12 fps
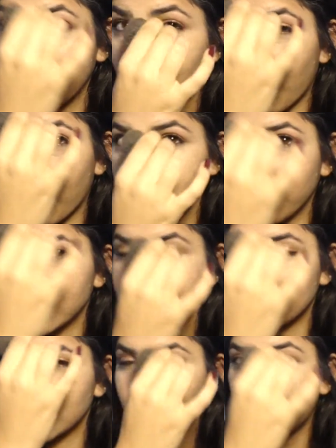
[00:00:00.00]
it obvious,
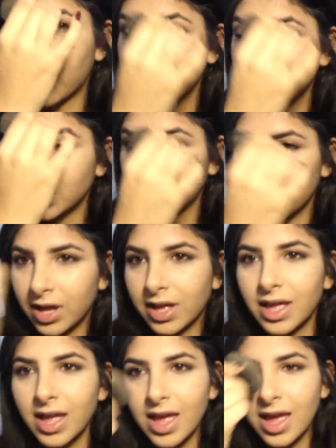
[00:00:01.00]
because you want it to look
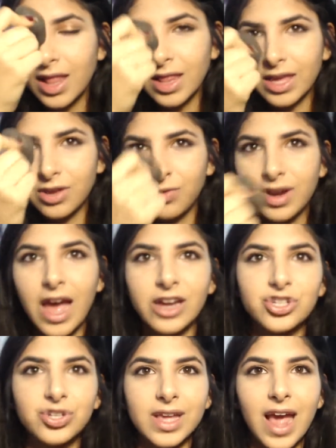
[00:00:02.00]
like you
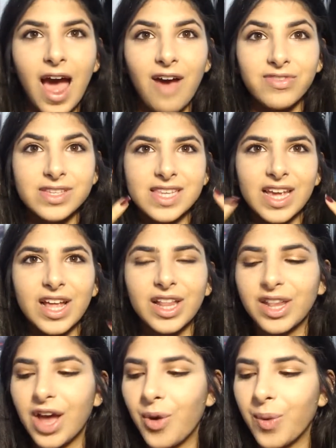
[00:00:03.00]
naturally have this like
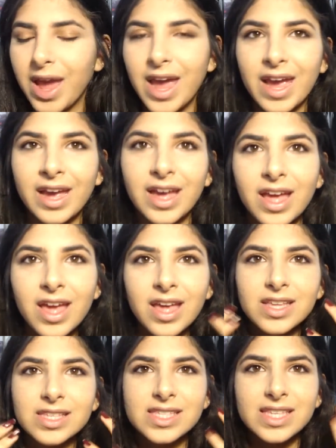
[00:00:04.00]
glowing,
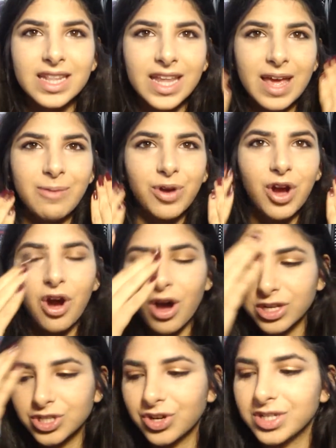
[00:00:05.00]
slim,
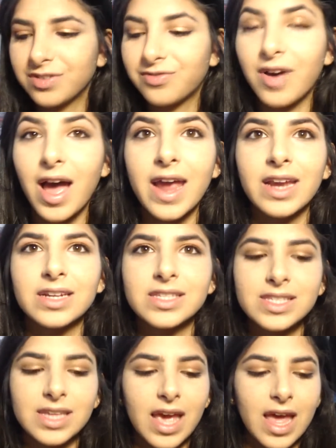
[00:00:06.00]
contour defined
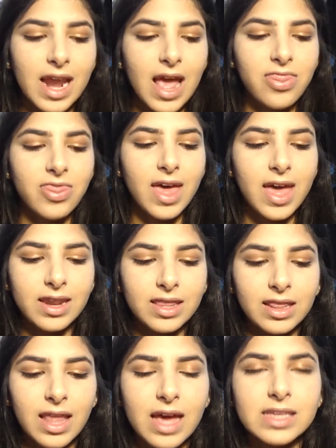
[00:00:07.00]
skin. And then the
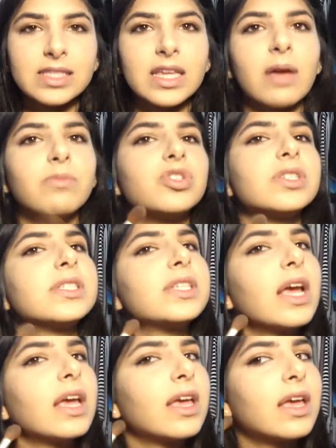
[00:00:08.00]
last thing, I'm just
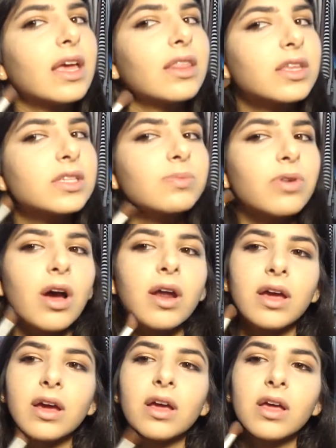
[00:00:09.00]
taking this
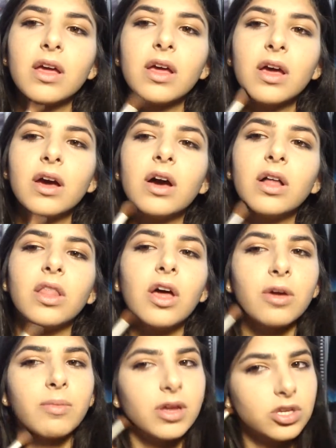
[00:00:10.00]
product
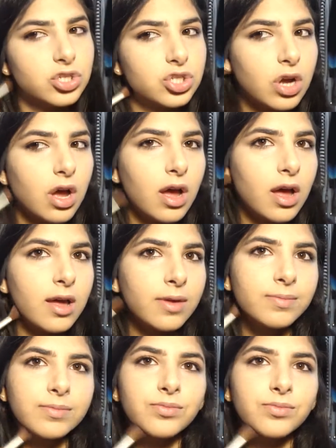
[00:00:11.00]
along my jaw